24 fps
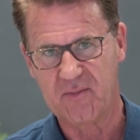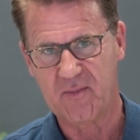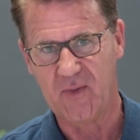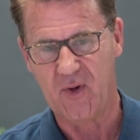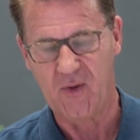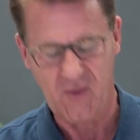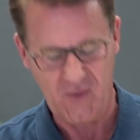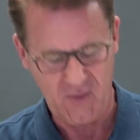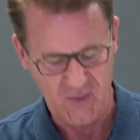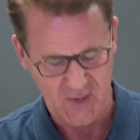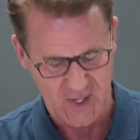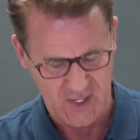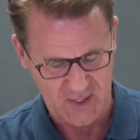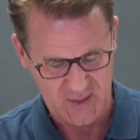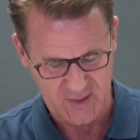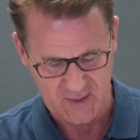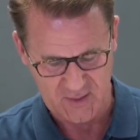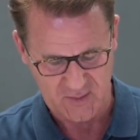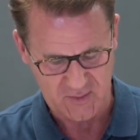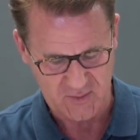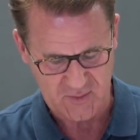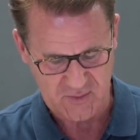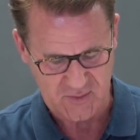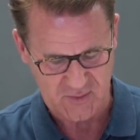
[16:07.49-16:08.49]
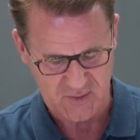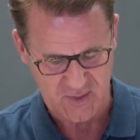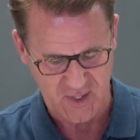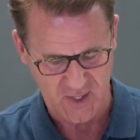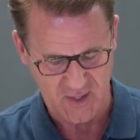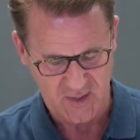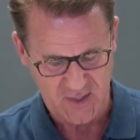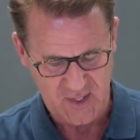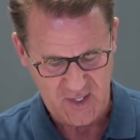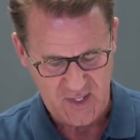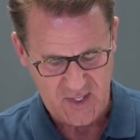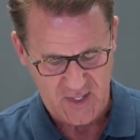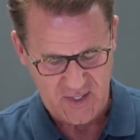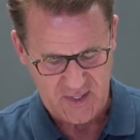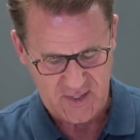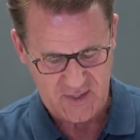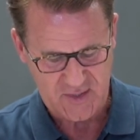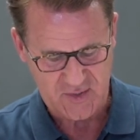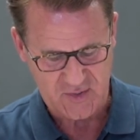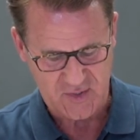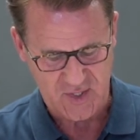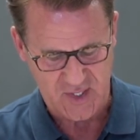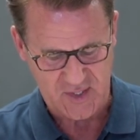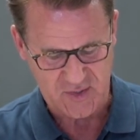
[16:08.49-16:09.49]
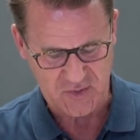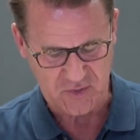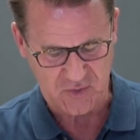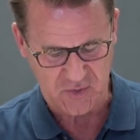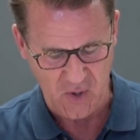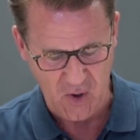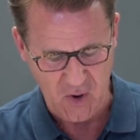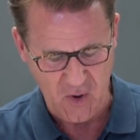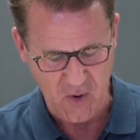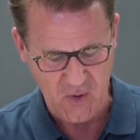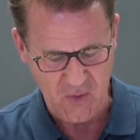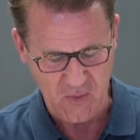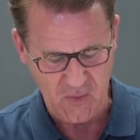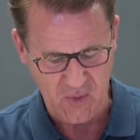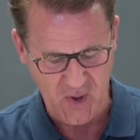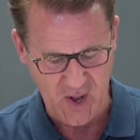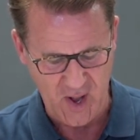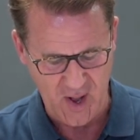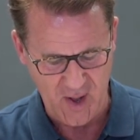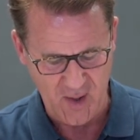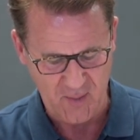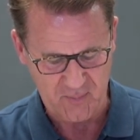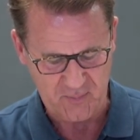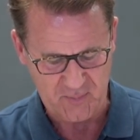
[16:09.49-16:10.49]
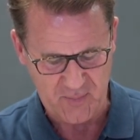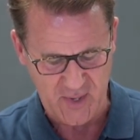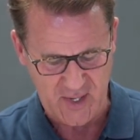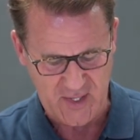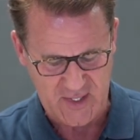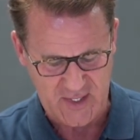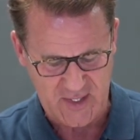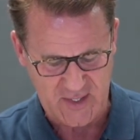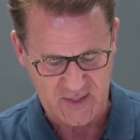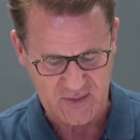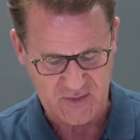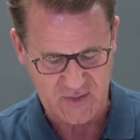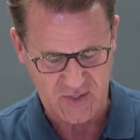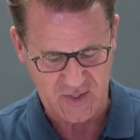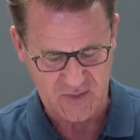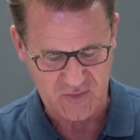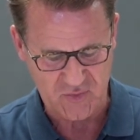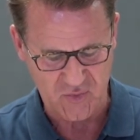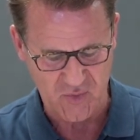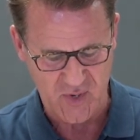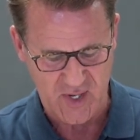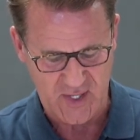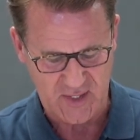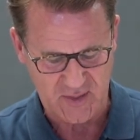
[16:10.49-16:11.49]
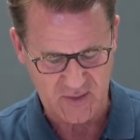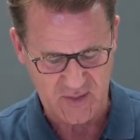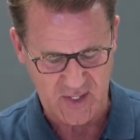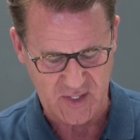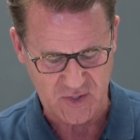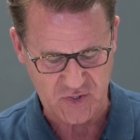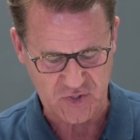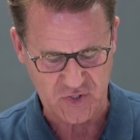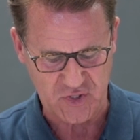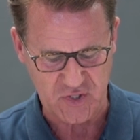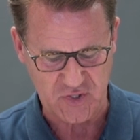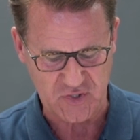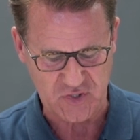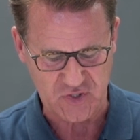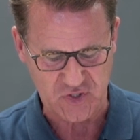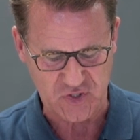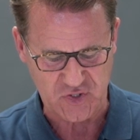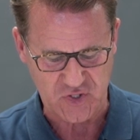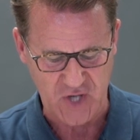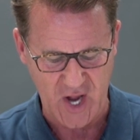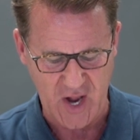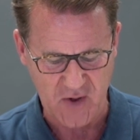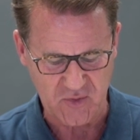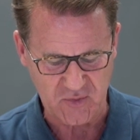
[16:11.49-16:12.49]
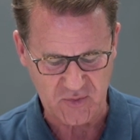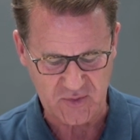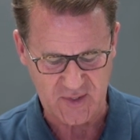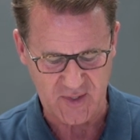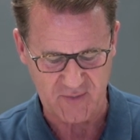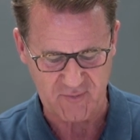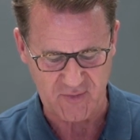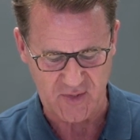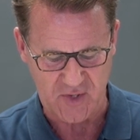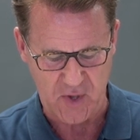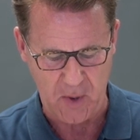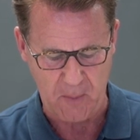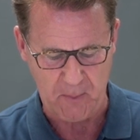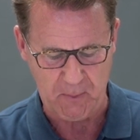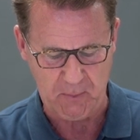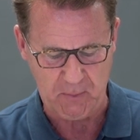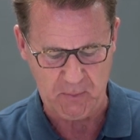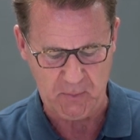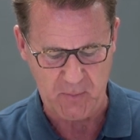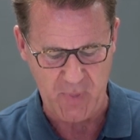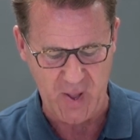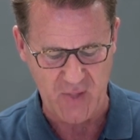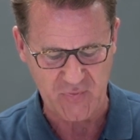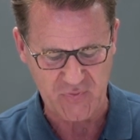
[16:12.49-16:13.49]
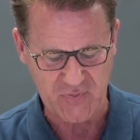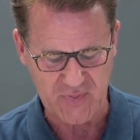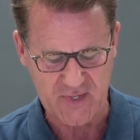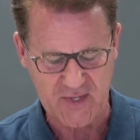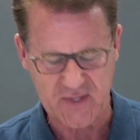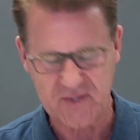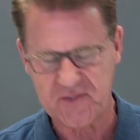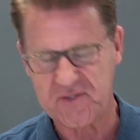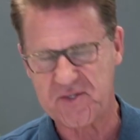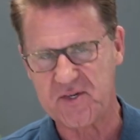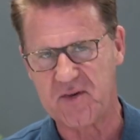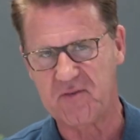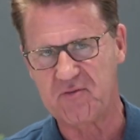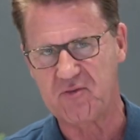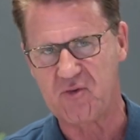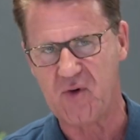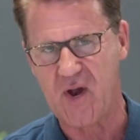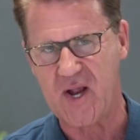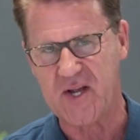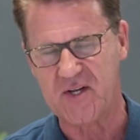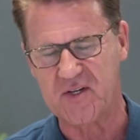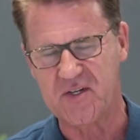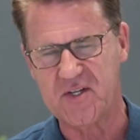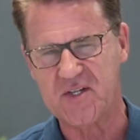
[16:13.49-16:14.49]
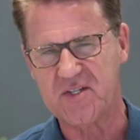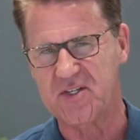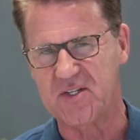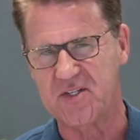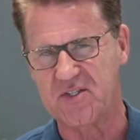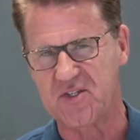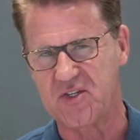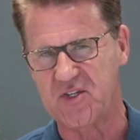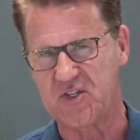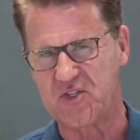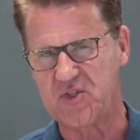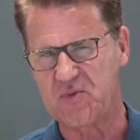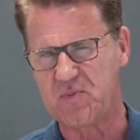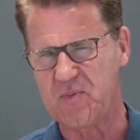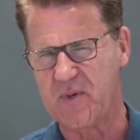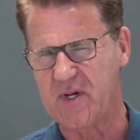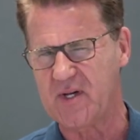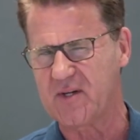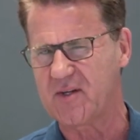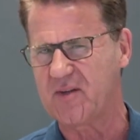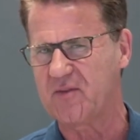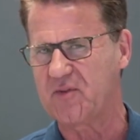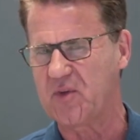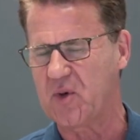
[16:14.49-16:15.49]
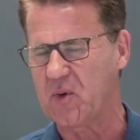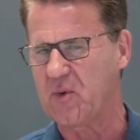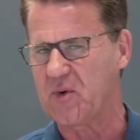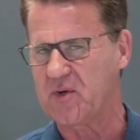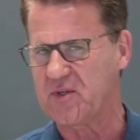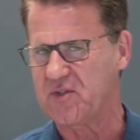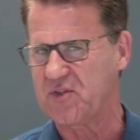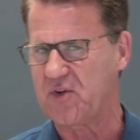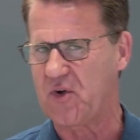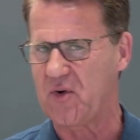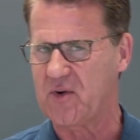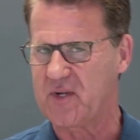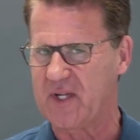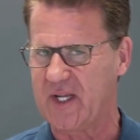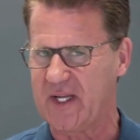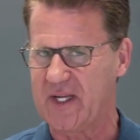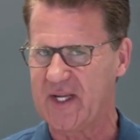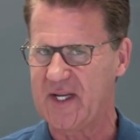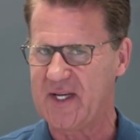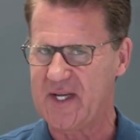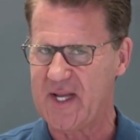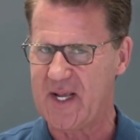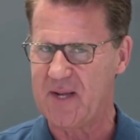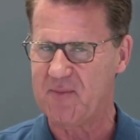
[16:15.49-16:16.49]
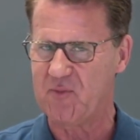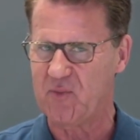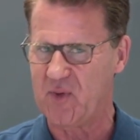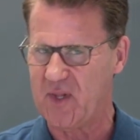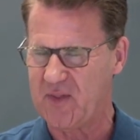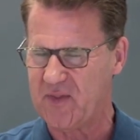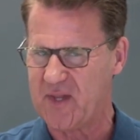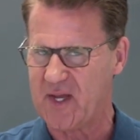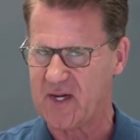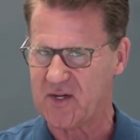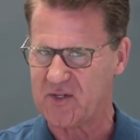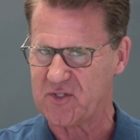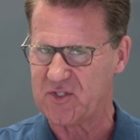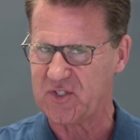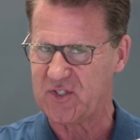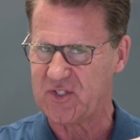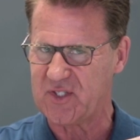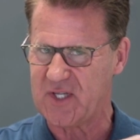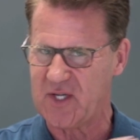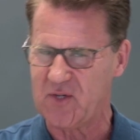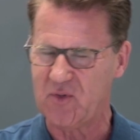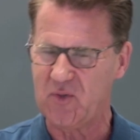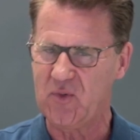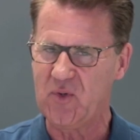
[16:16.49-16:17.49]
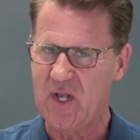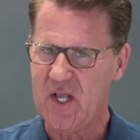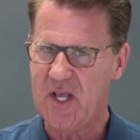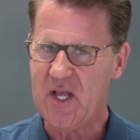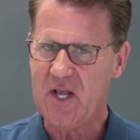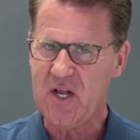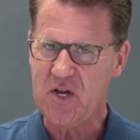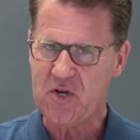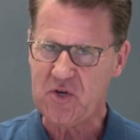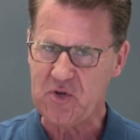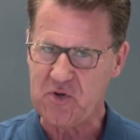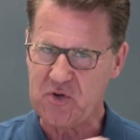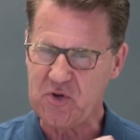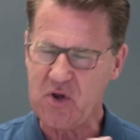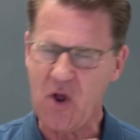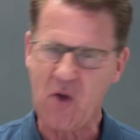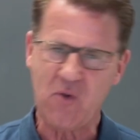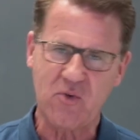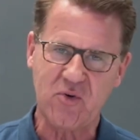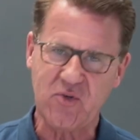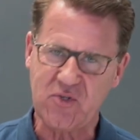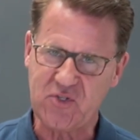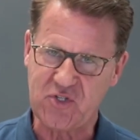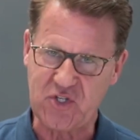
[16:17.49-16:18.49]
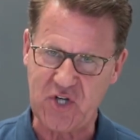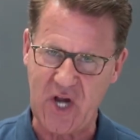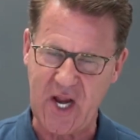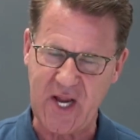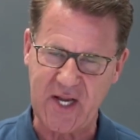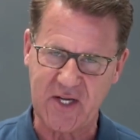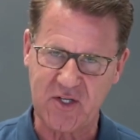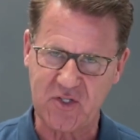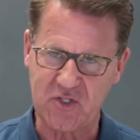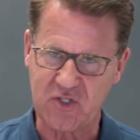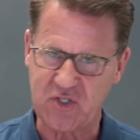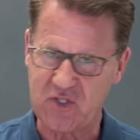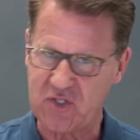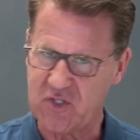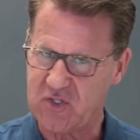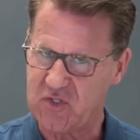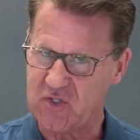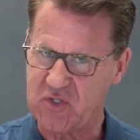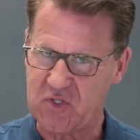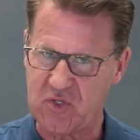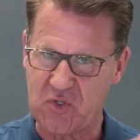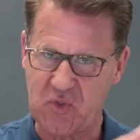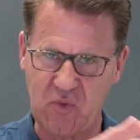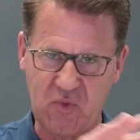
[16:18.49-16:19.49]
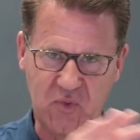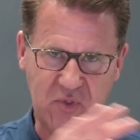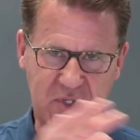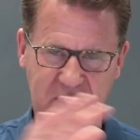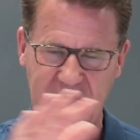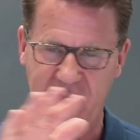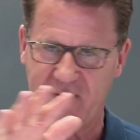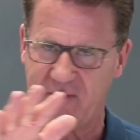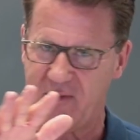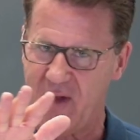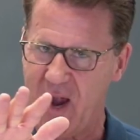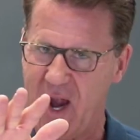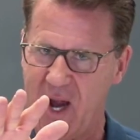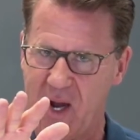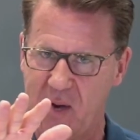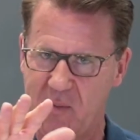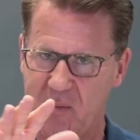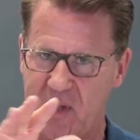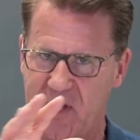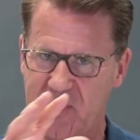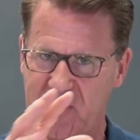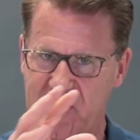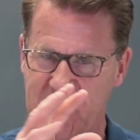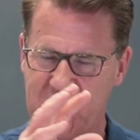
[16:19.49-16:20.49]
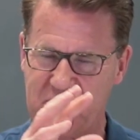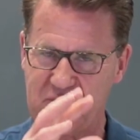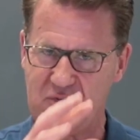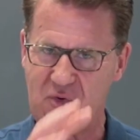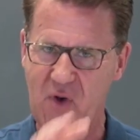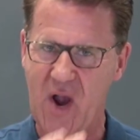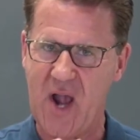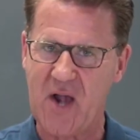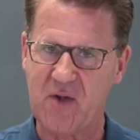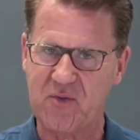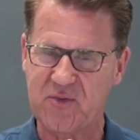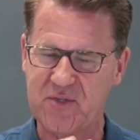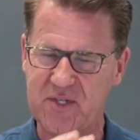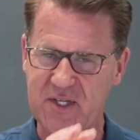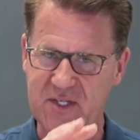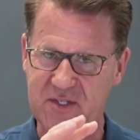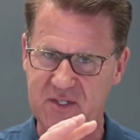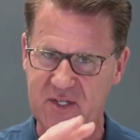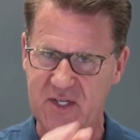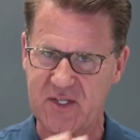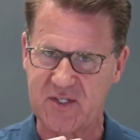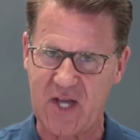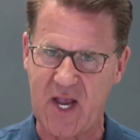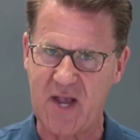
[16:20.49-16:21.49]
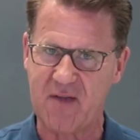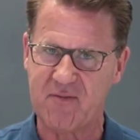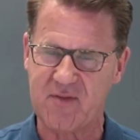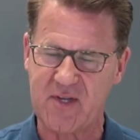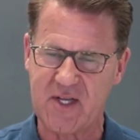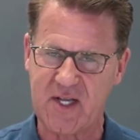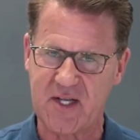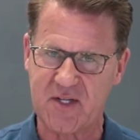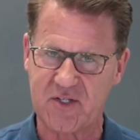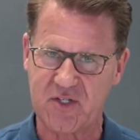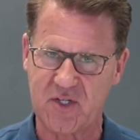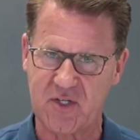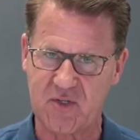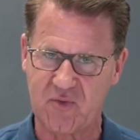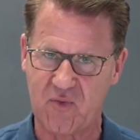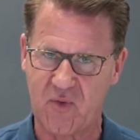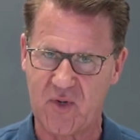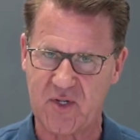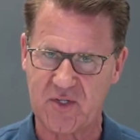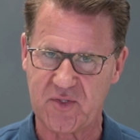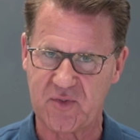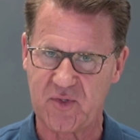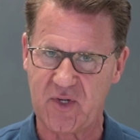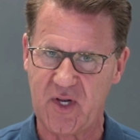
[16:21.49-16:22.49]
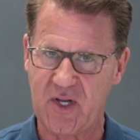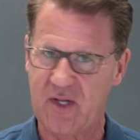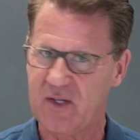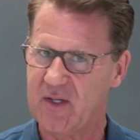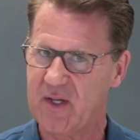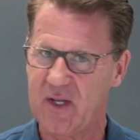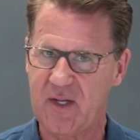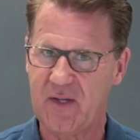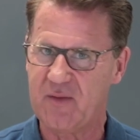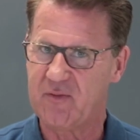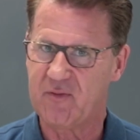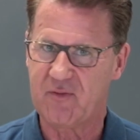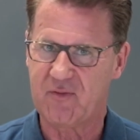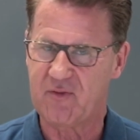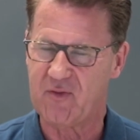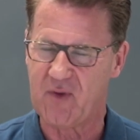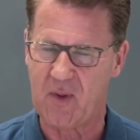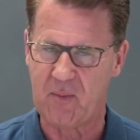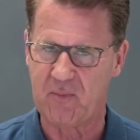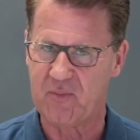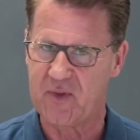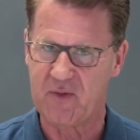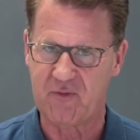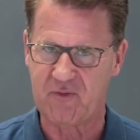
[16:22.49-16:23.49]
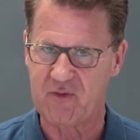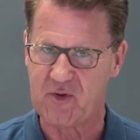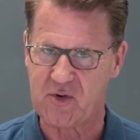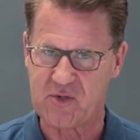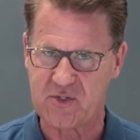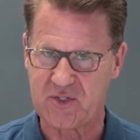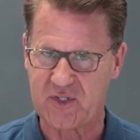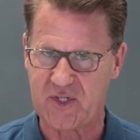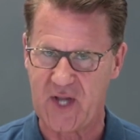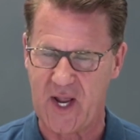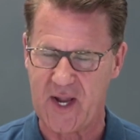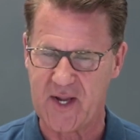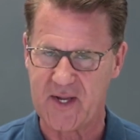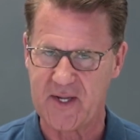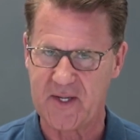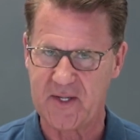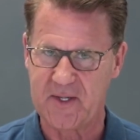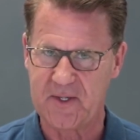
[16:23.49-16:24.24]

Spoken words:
Oh, hallelujah. He says, "Go up, eat and drink, there's the sound of an abundance of rain." This is the Spirit of the Lord talking in him when there's still no change to the environment. The drought is as heavy as it was from the first day.